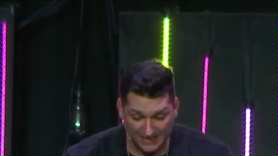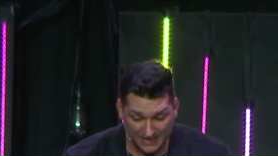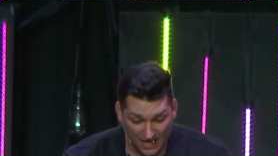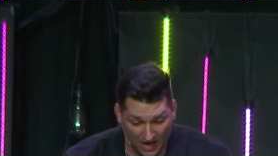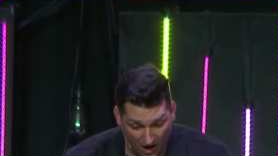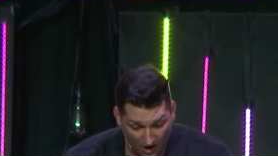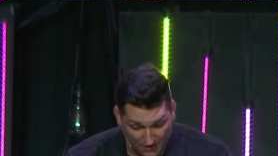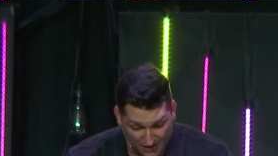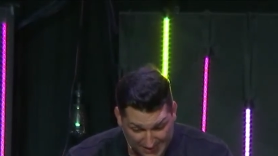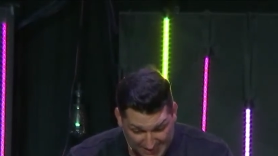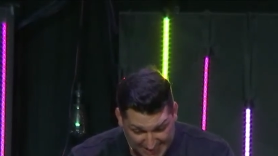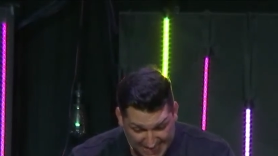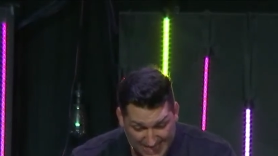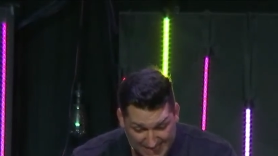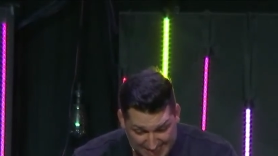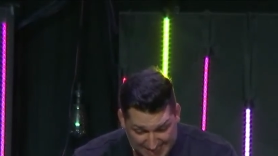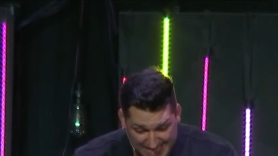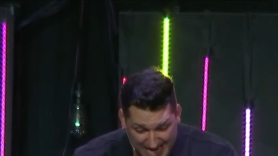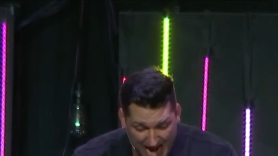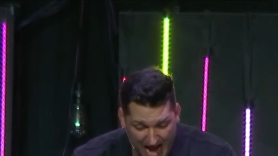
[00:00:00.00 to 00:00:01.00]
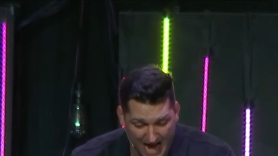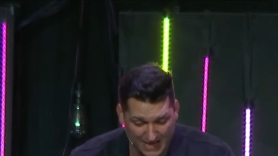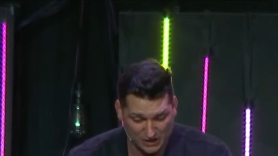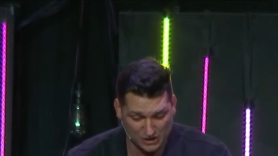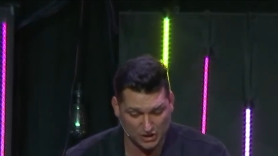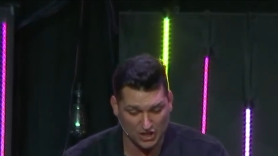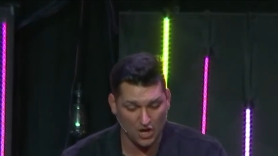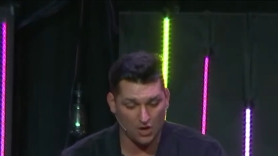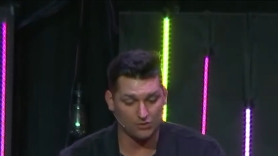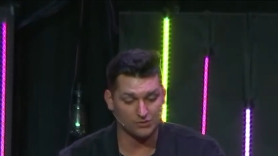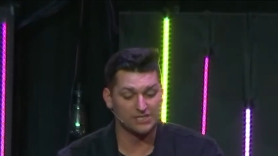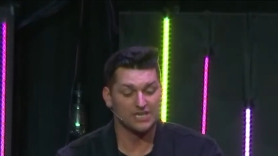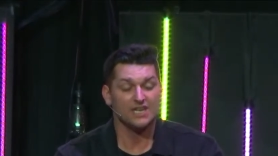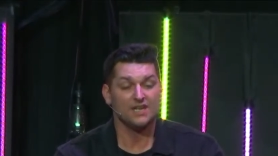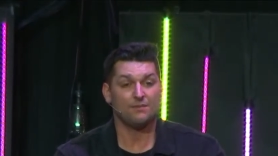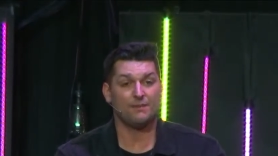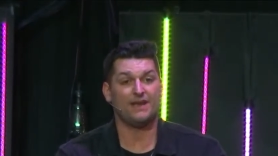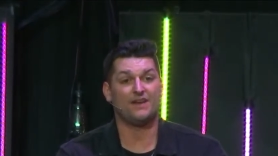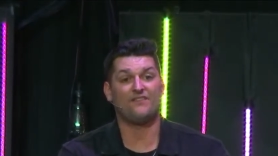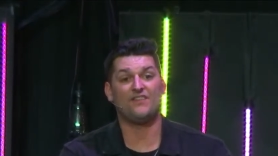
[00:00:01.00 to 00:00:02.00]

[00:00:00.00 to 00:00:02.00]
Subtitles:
all the sins that I chose, man,